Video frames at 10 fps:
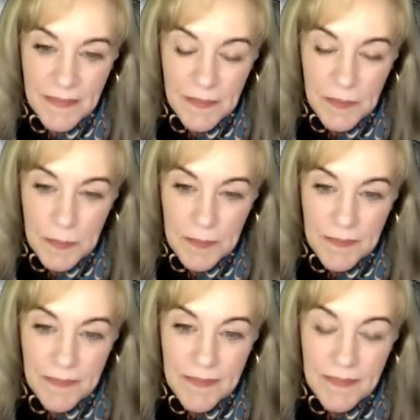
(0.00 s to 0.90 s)

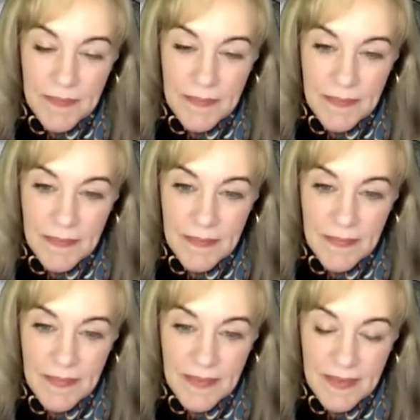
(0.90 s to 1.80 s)

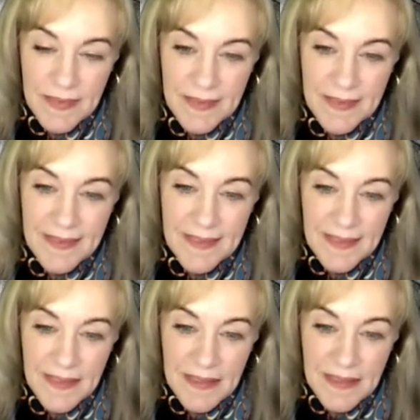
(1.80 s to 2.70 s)

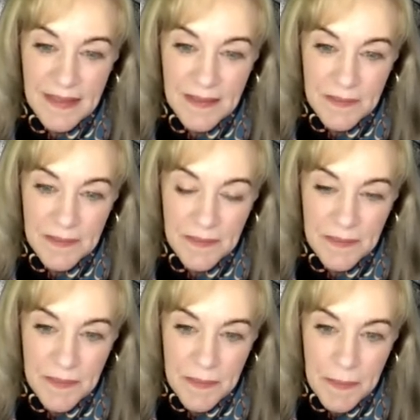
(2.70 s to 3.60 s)

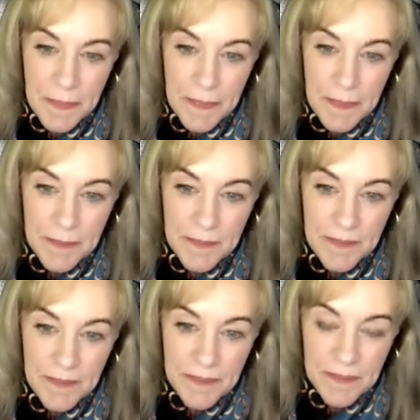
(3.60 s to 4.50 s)

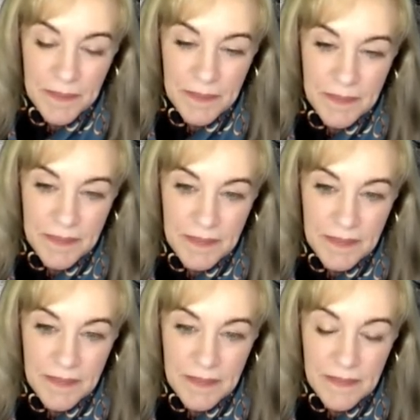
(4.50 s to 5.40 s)

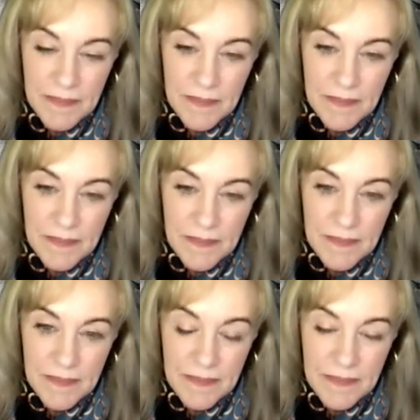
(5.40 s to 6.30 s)

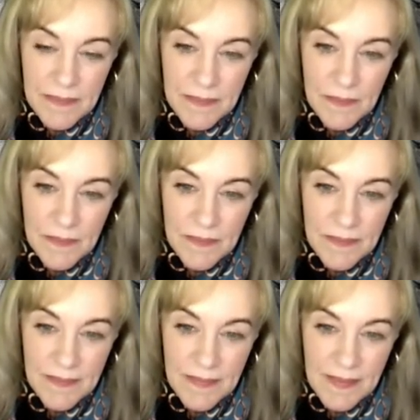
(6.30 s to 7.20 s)

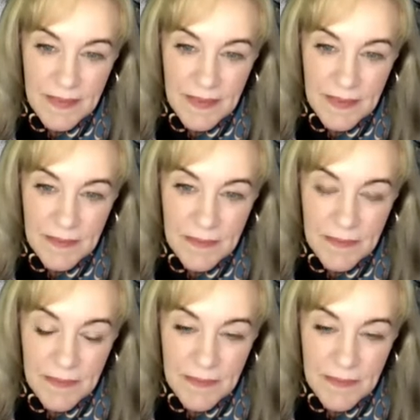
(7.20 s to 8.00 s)
[no speech]